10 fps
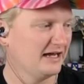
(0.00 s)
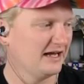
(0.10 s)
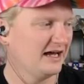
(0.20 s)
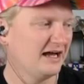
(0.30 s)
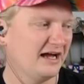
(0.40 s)

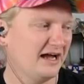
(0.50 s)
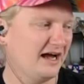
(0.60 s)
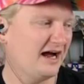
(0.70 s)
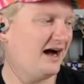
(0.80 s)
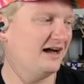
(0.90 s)
take you
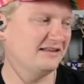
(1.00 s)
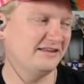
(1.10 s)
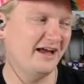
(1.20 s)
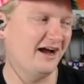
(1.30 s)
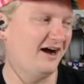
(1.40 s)
some
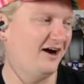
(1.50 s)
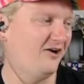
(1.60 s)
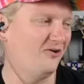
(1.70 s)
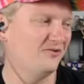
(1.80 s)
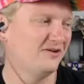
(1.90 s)

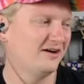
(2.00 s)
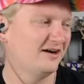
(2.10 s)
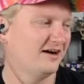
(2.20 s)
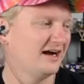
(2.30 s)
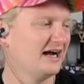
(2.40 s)
good
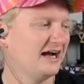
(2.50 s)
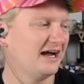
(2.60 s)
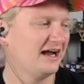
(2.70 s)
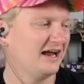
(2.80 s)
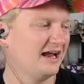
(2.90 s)

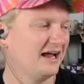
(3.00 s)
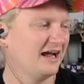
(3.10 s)
stuff.